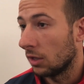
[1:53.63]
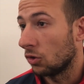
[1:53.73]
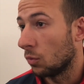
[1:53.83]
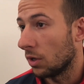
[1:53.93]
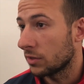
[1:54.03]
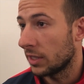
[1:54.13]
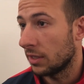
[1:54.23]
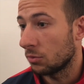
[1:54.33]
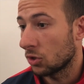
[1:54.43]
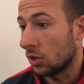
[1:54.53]
done what I said I
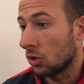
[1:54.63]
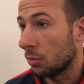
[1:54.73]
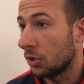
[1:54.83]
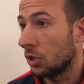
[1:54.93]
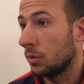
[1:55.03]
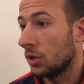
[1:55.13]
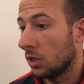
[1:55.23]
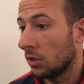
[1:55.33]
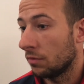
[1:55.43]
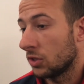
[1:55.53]
was going to come and do,
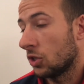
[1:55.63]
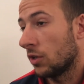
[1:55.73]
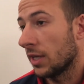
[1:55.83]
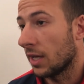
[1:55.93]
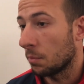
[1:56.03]
and obviously try and get